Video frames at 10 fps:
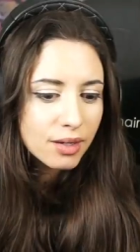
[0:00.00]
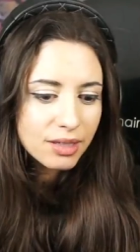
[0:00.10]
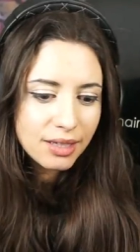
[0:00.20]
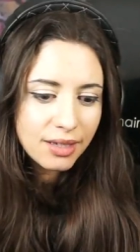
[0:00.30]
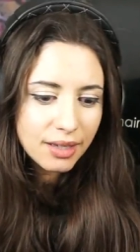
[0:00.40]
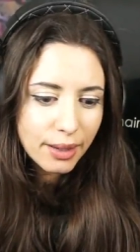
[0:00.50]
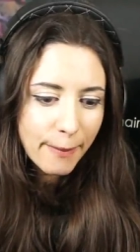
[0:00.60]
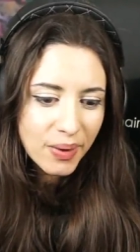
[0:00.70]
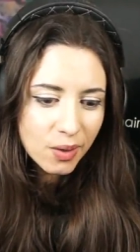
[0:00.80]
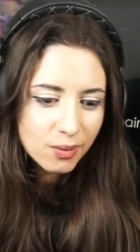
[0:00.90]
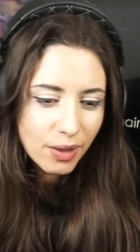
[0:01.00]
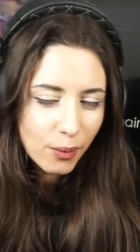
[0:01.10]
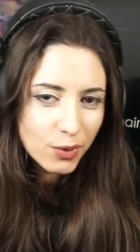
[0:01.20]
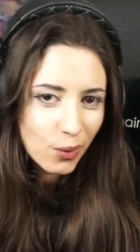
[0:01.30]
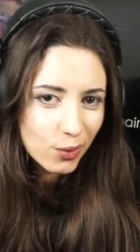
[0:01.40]
Yeah, that was
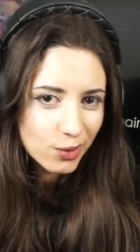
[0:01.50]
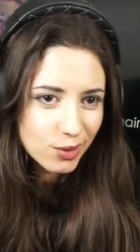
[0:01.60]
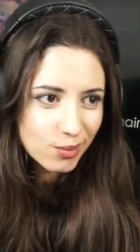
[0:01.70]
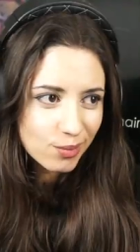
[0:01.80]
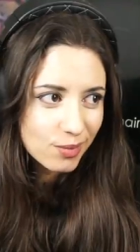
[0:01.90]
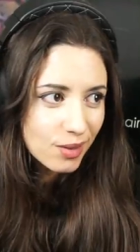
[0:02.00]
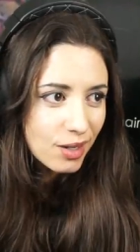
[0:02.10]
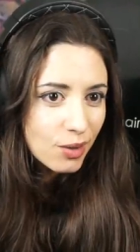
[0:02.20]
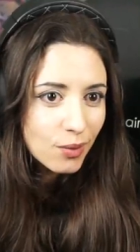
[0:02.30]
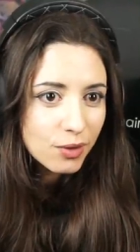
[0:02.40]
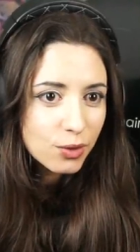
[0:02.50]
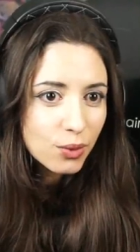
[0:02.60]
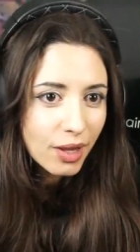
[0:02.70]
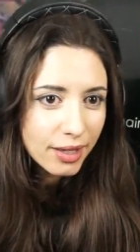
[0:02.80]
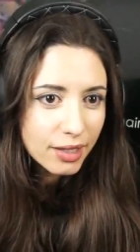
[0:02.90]
wholesome. Well, it's cool
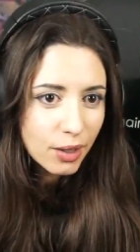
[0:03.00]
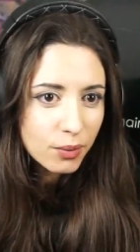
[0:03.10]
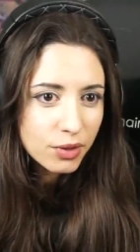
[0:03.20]
hanging out with you